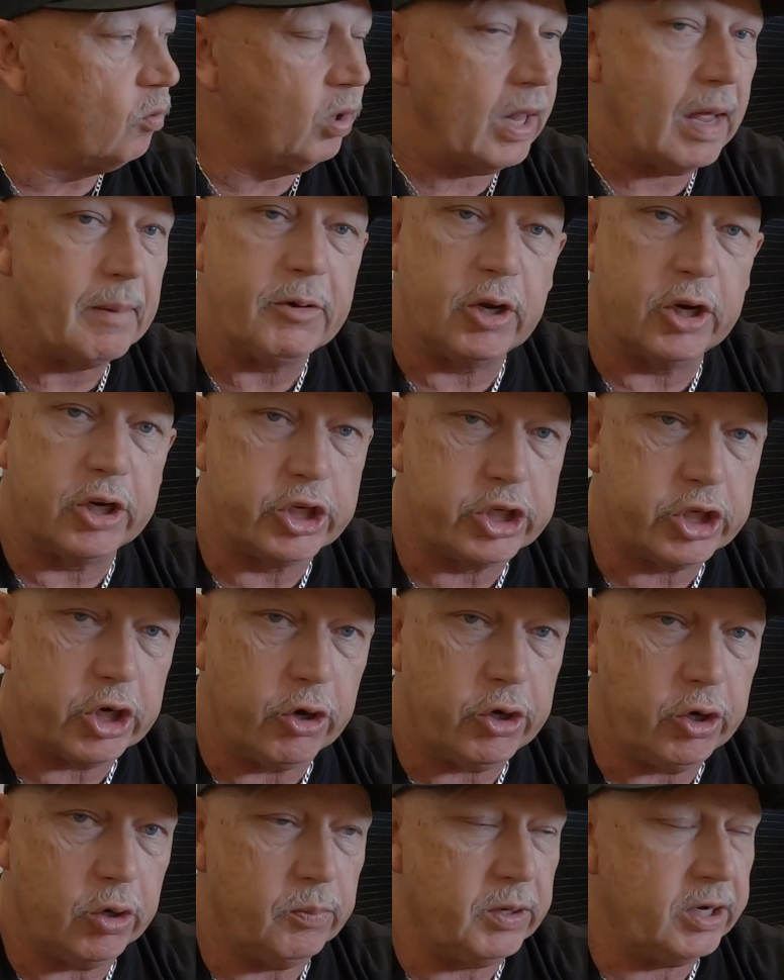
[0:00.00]
Well, I'm going to
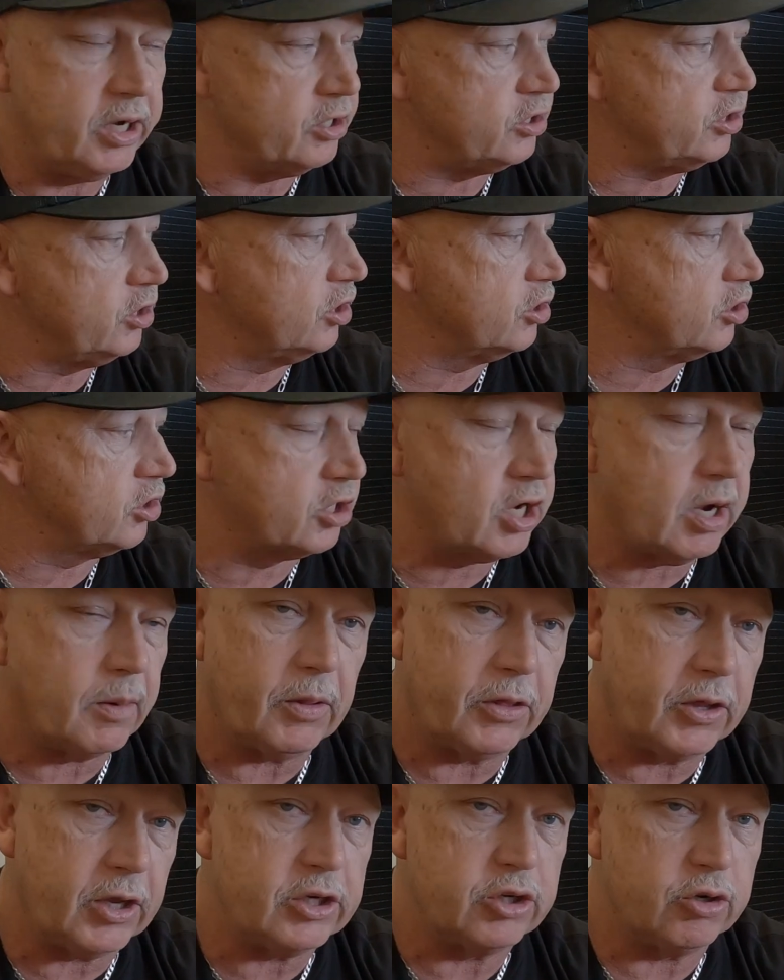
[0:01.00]
show you, because there's a
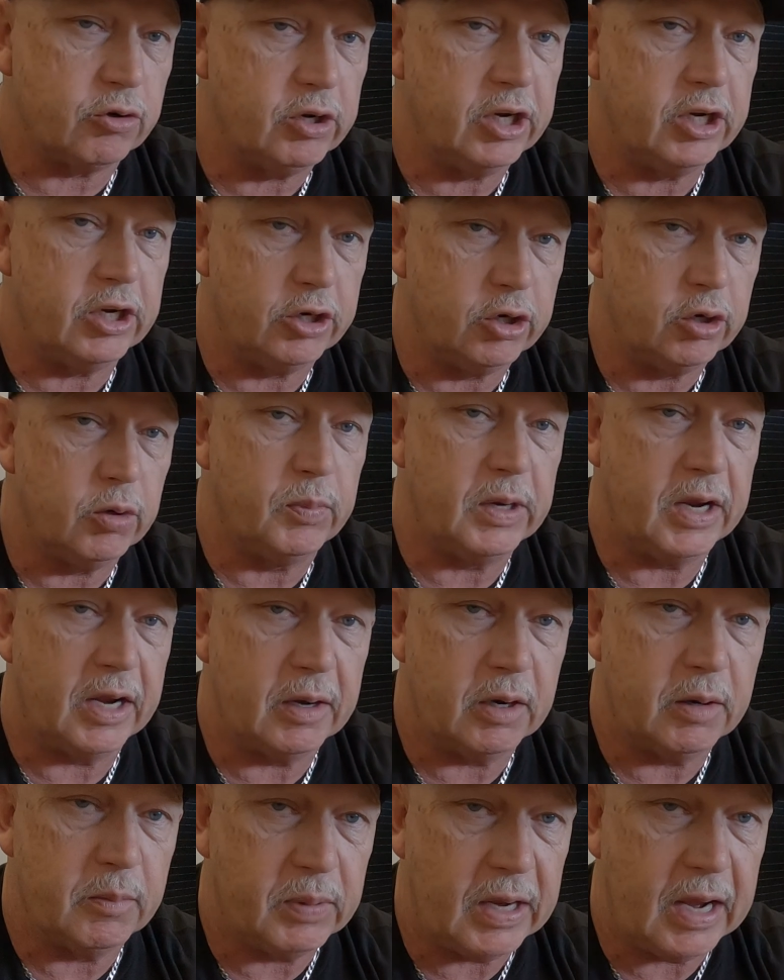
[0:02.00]
couple things you need to do
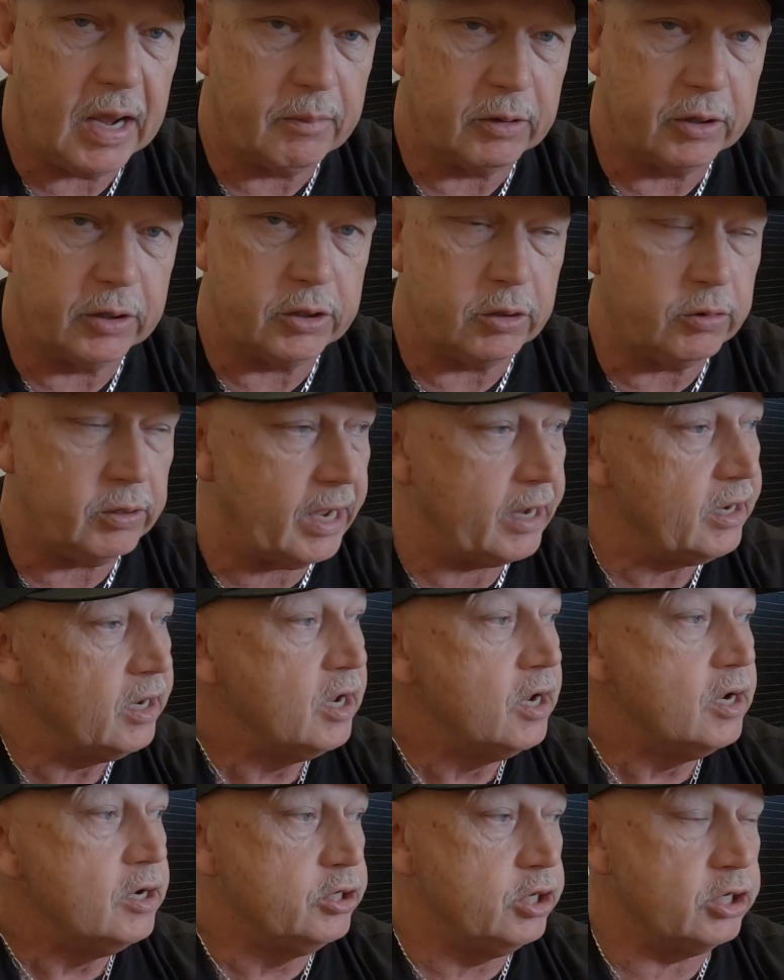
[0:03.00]
be able to do that.
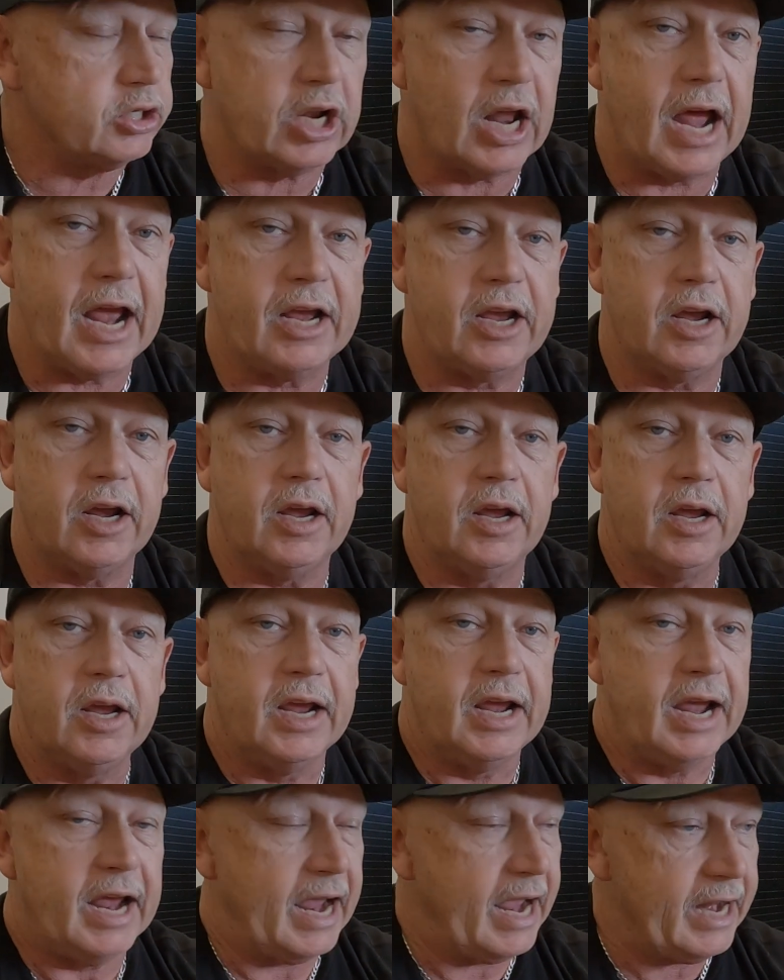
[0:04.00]
Just like
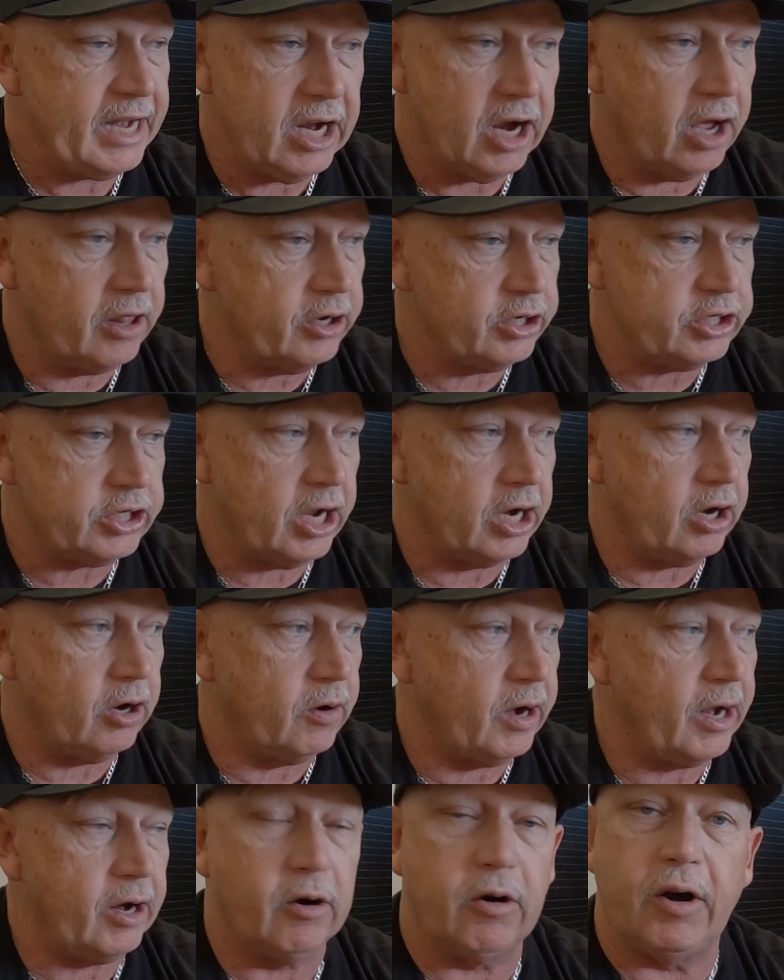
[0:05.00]
any other
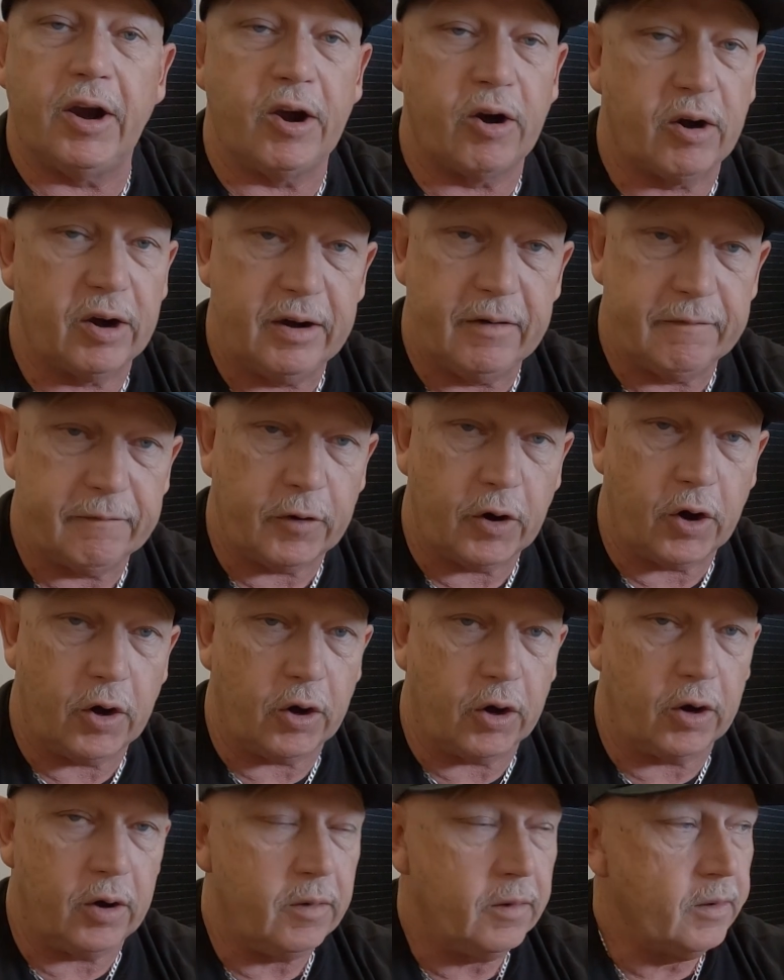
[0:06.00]
generator or
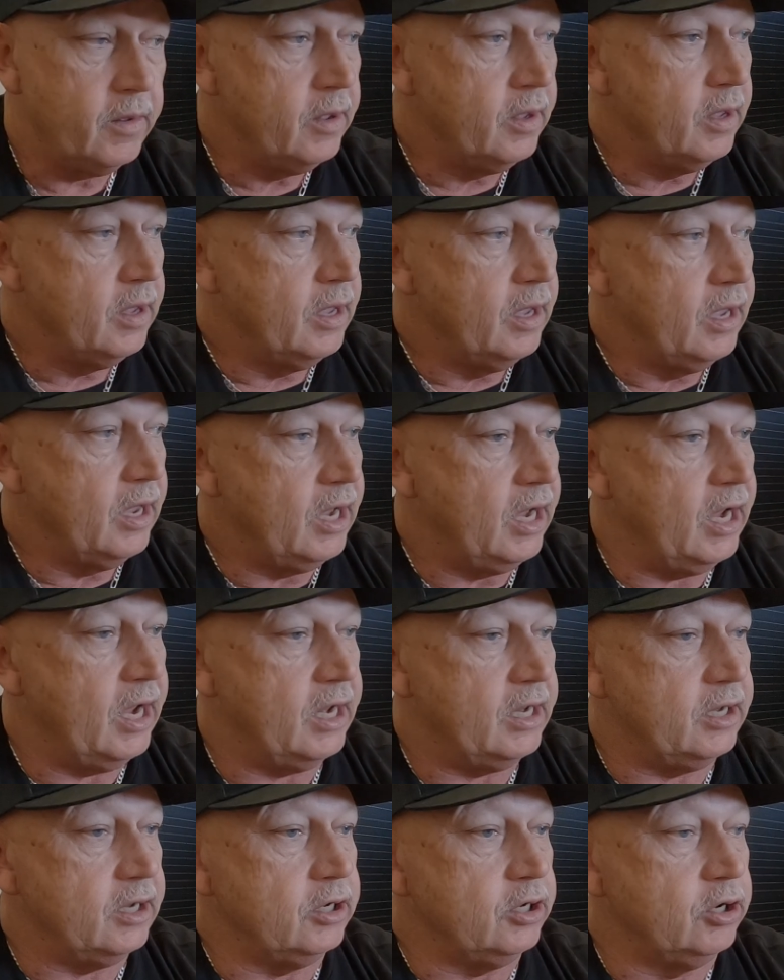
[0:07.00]
inverter,
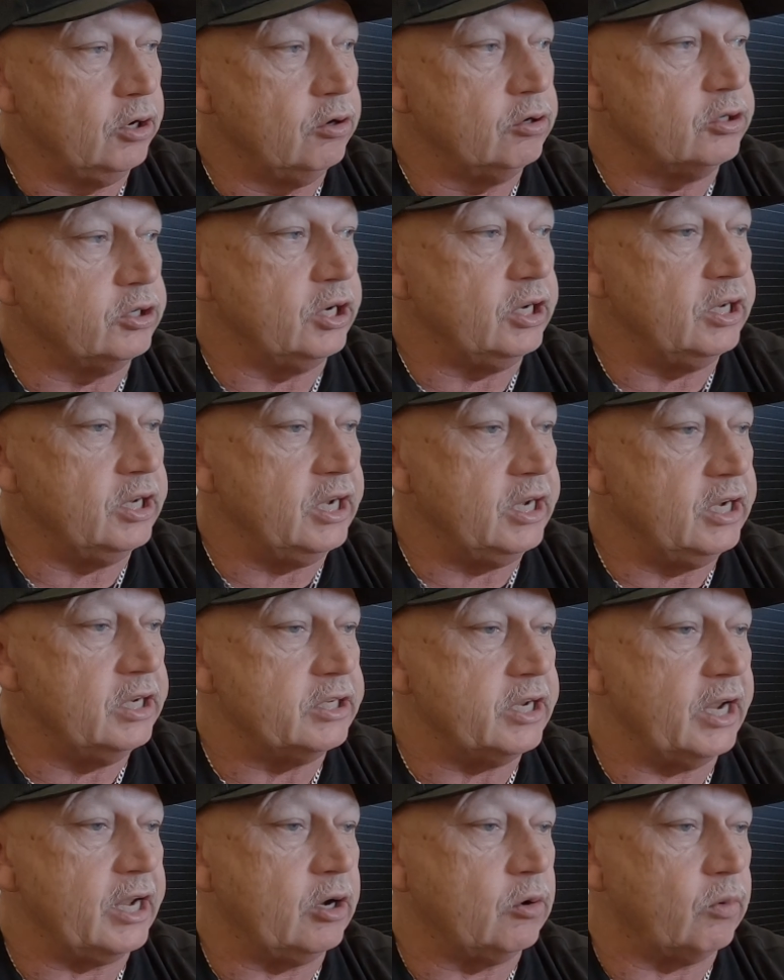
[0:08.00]
it usually
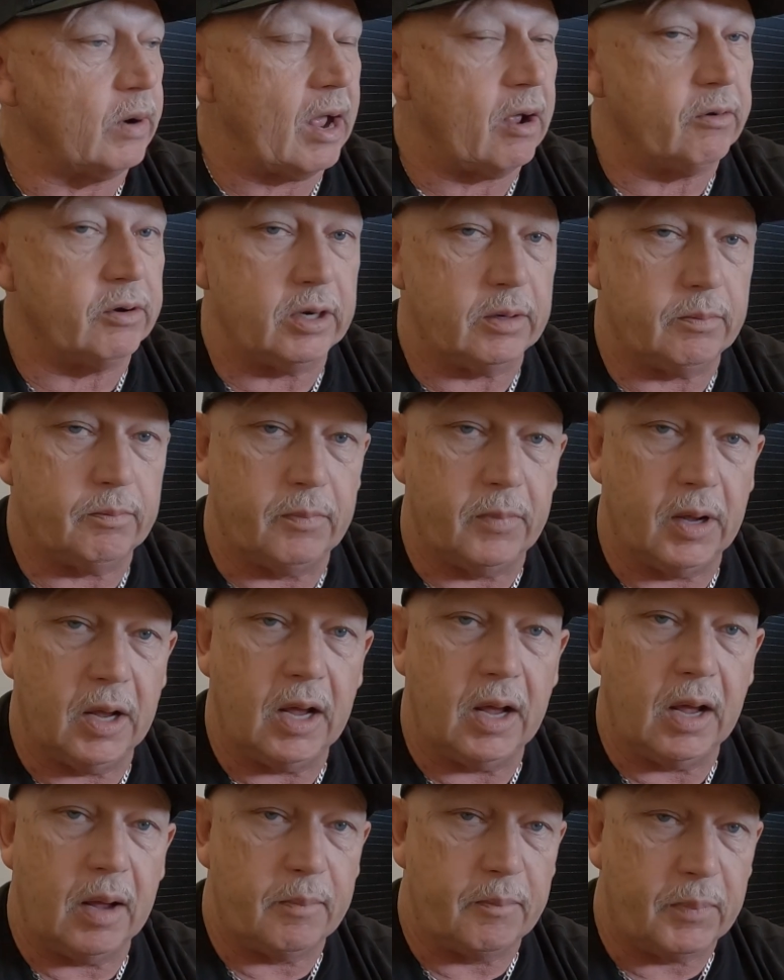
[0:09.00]
needs a grounded
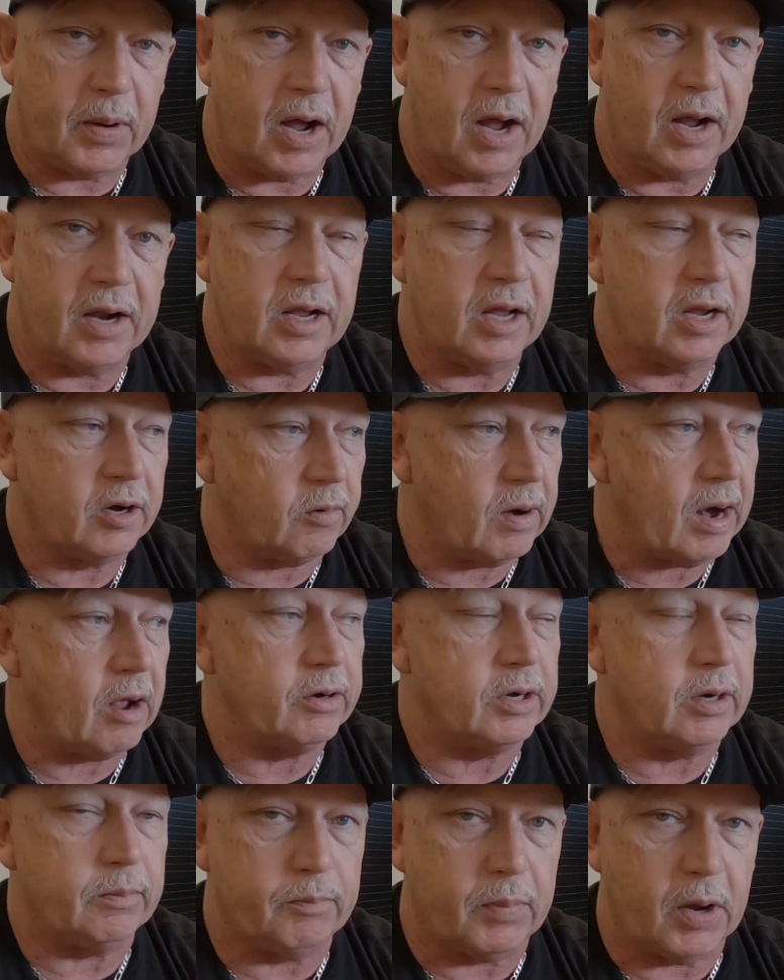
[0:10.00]

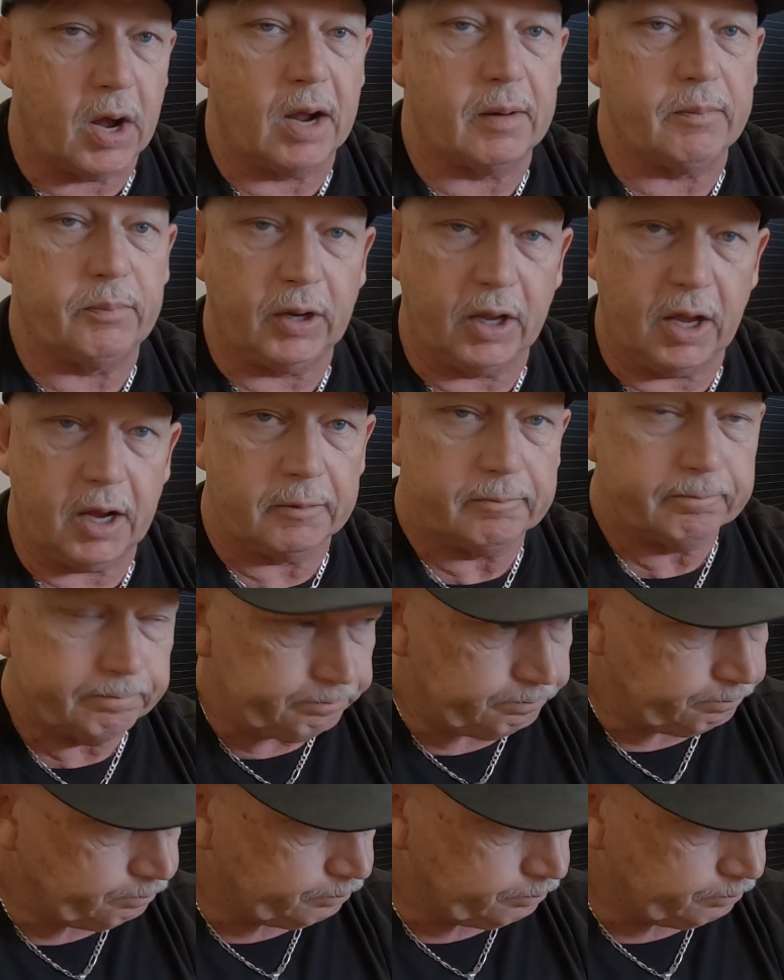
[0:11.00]
bond plug.